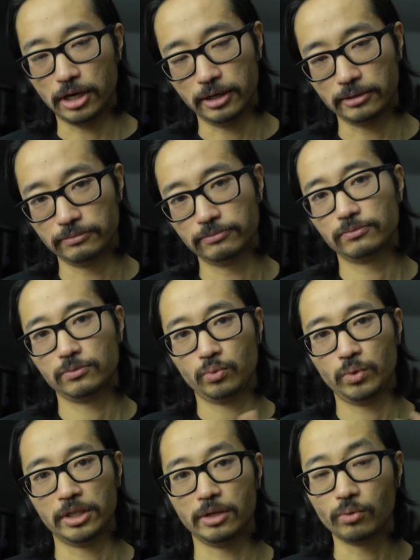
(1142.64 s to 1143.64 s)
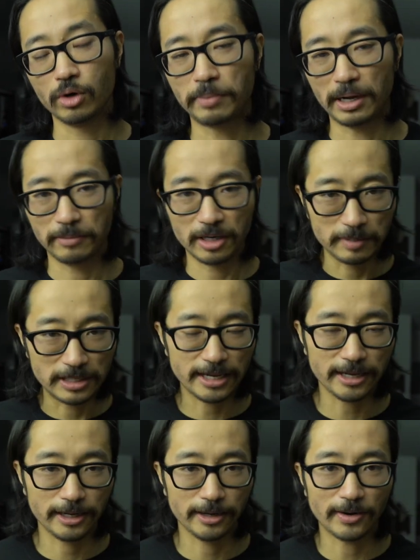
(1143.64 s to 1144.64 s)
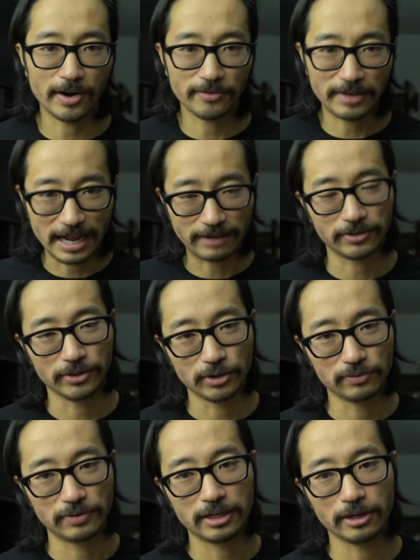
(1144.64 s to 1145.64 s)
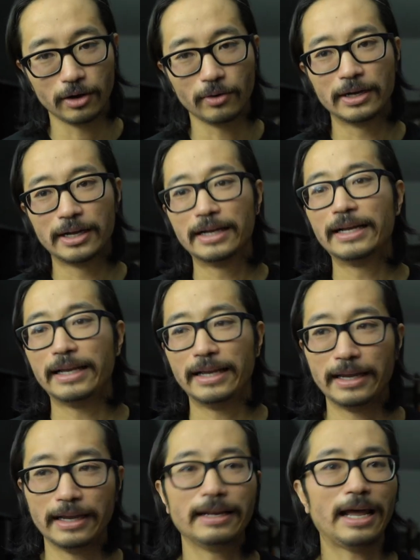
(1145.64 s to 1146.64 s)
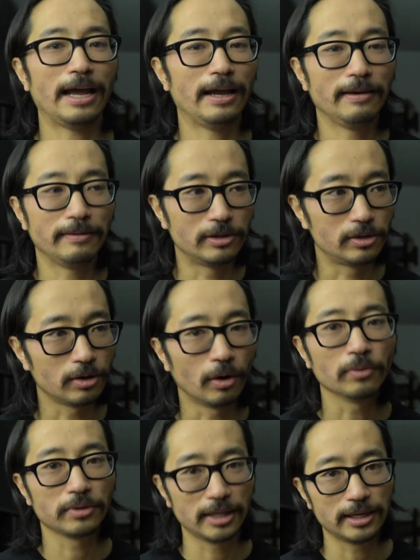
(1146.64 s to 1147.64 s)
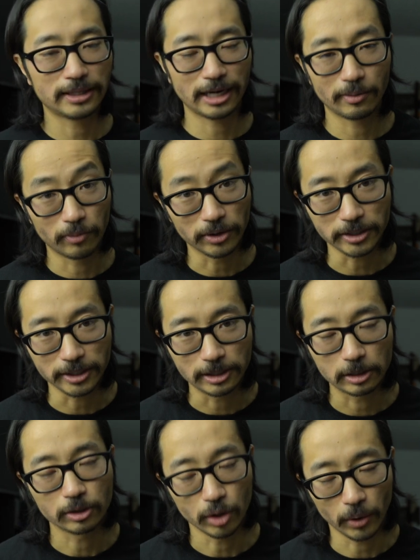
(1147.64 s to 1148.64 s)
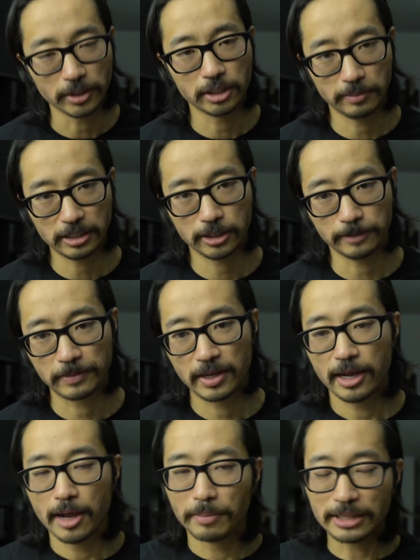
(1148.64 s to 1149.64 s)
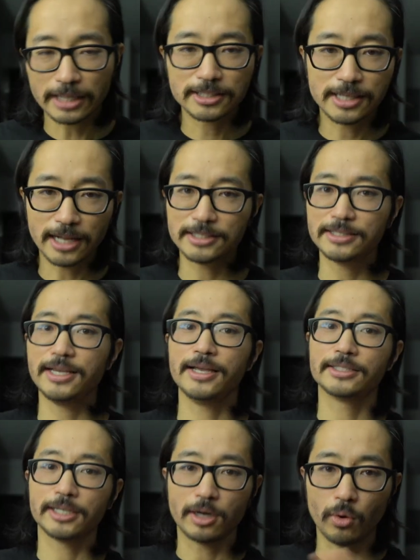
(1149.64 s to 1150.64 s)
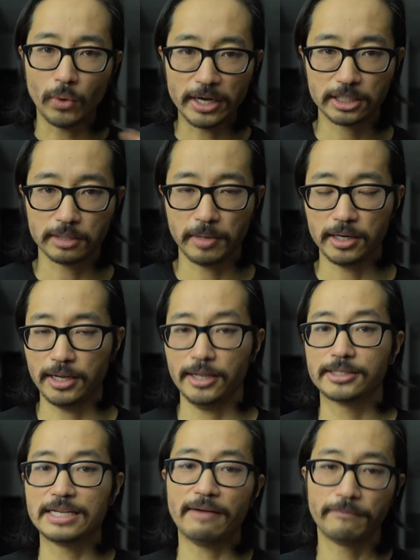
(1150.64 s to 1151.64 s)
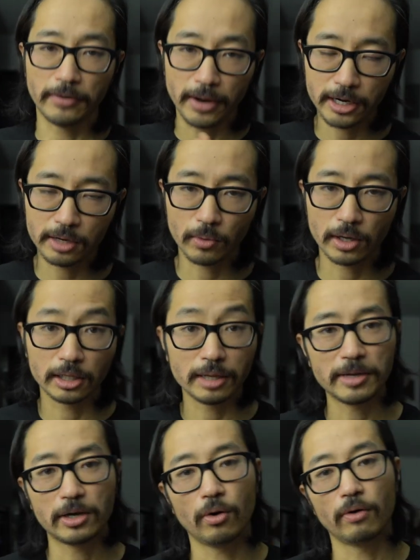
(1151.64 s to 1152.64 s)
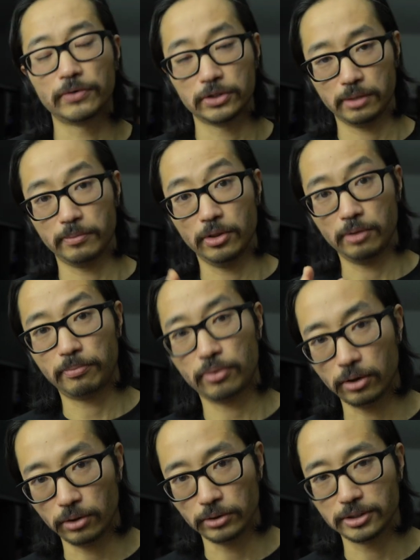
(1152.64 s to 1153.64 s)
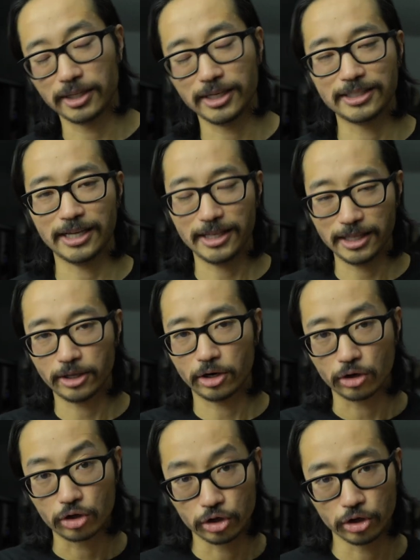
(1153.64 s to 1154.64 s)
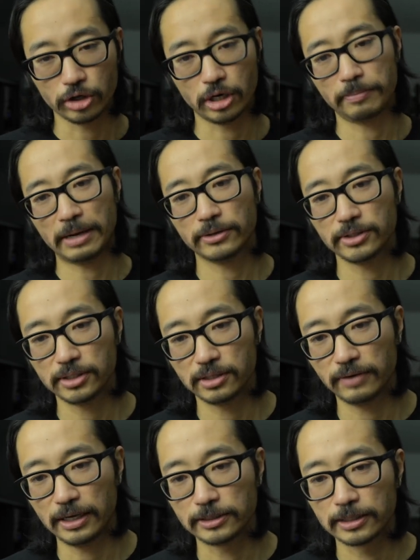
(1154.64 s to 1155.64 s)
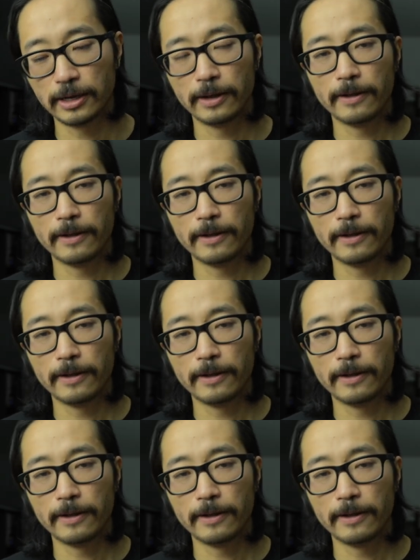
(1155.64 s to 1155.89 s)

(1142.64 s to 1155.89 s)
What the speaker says: done with the Whoop. I'm going to be taking it off after this video. And I don't think that I'm really going to miss it. But that's not to say it's like a waste of money and it's not for anyone. Let me go over some of the pros, the things that I think that are good about this device.